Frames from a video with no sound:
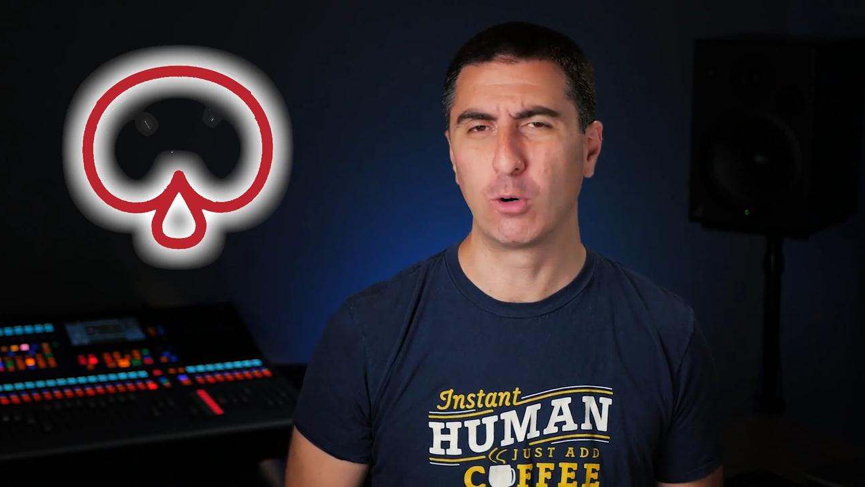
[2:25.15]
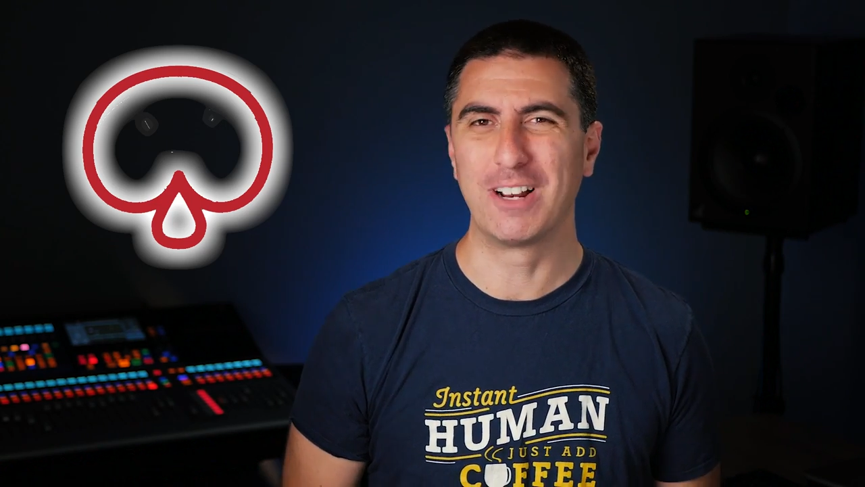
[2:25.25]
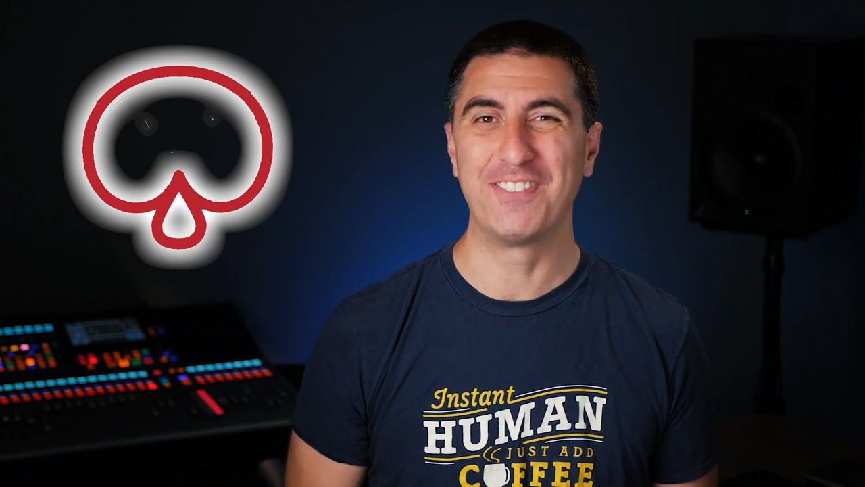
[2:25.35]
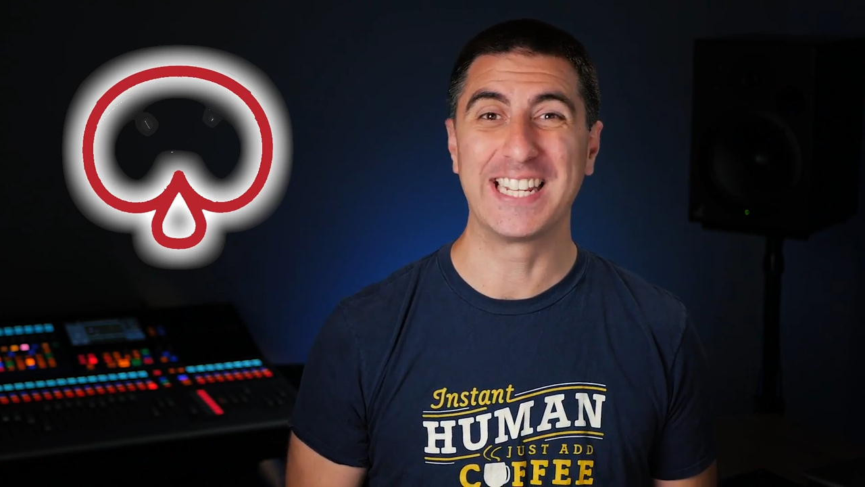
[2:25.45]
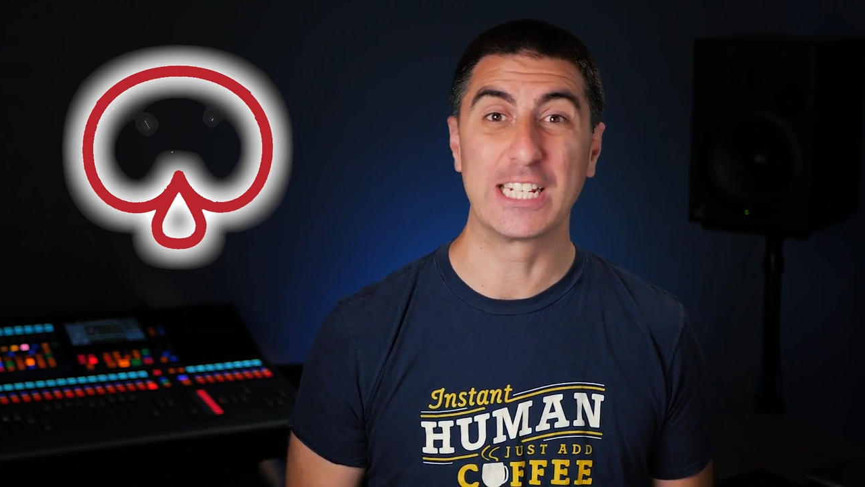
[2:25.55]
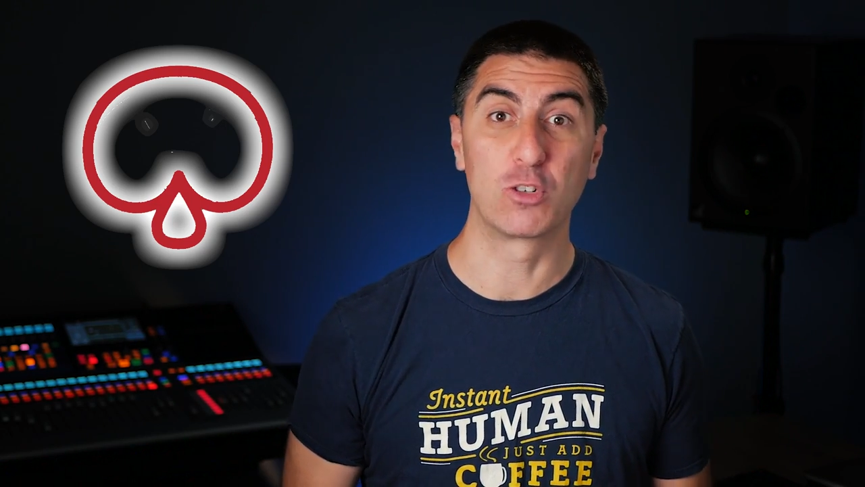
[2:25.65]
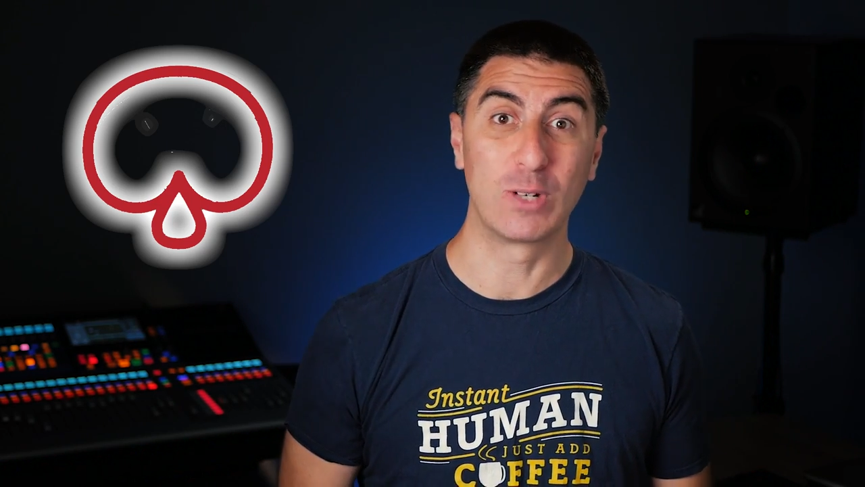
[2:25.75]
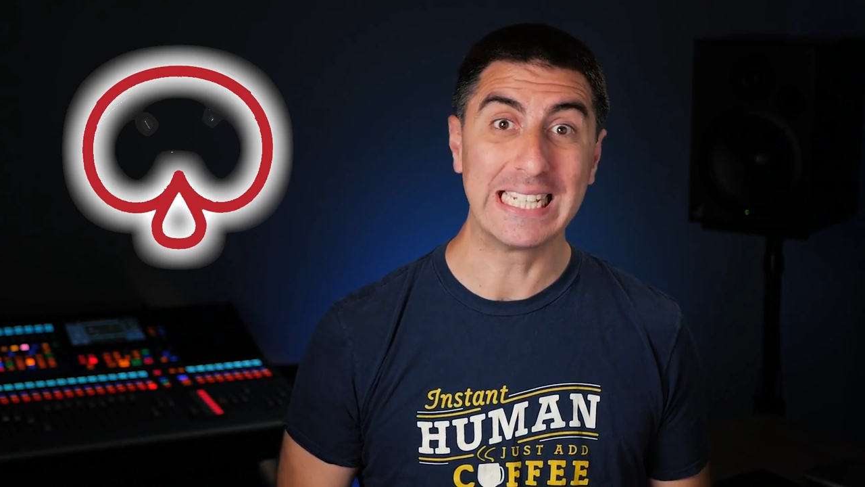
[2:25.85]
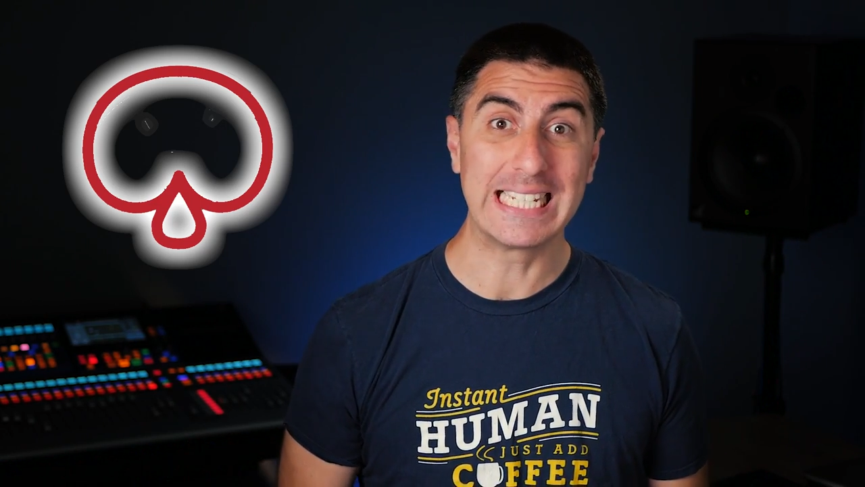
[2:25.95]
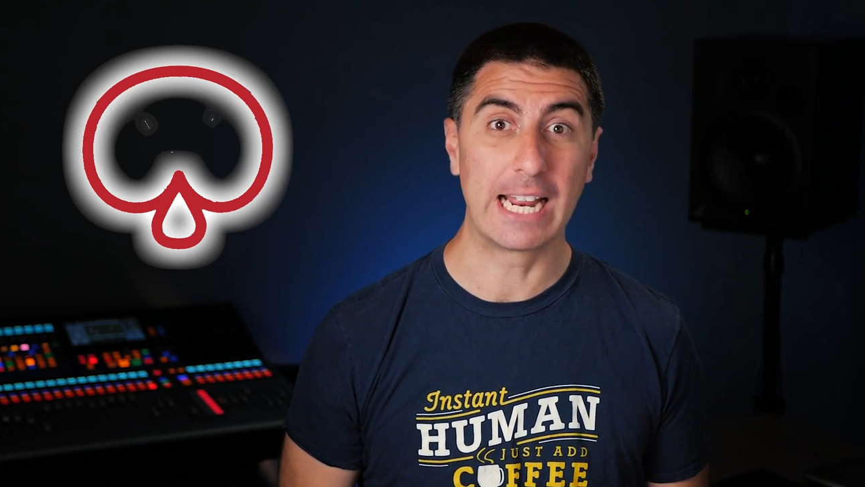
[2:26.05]
or if it gets
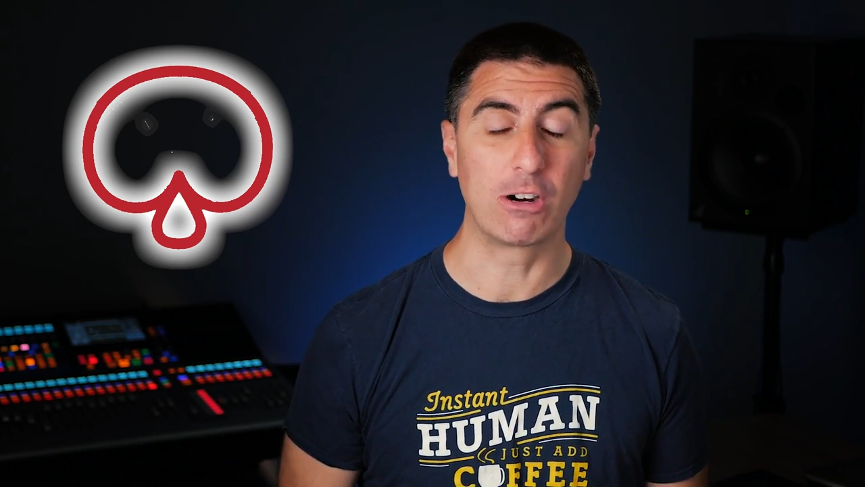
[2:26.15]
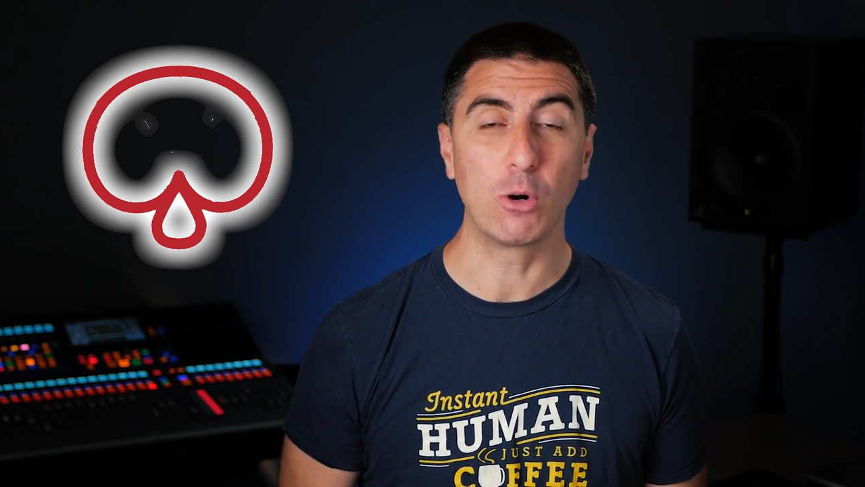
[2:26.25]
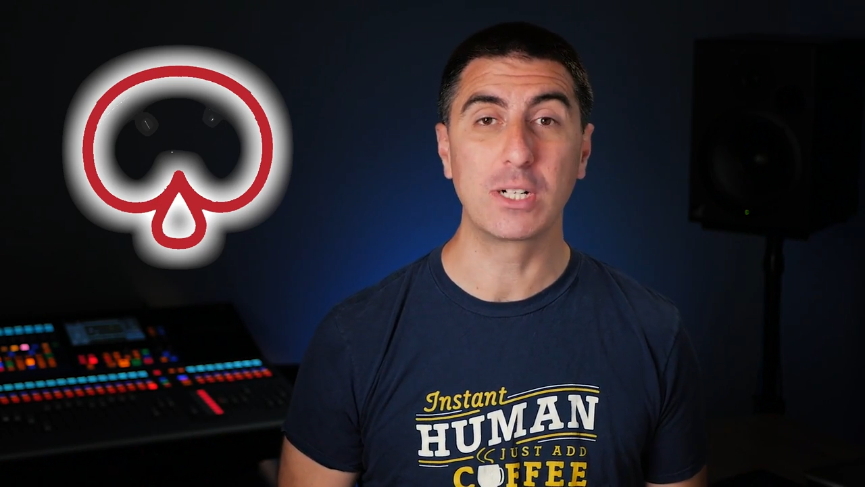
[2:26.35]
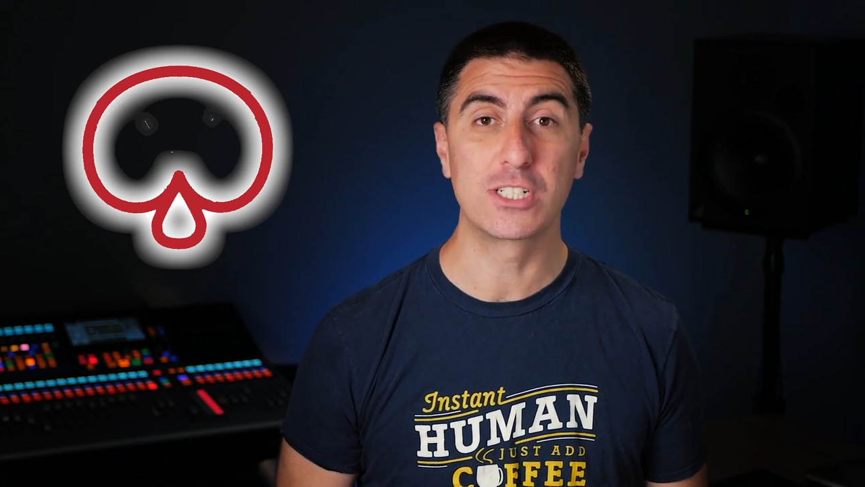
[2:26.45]
really narrow,